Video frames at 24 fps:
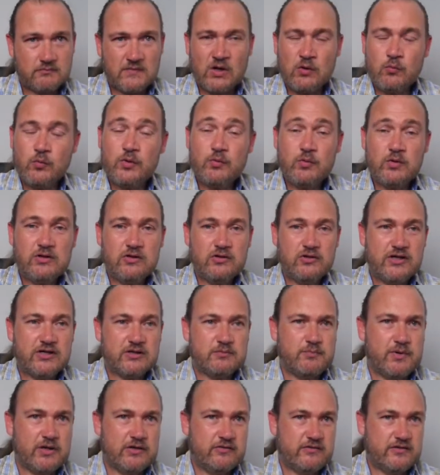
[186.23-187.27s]
We will look at
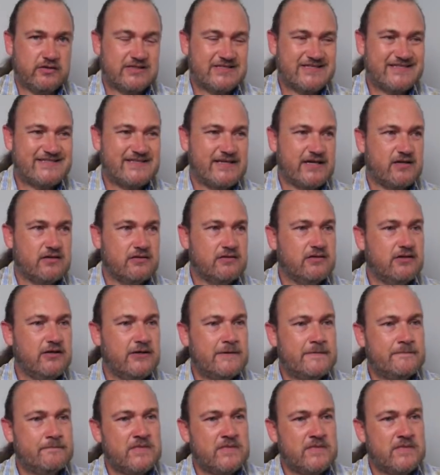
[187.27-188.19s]
both in a second.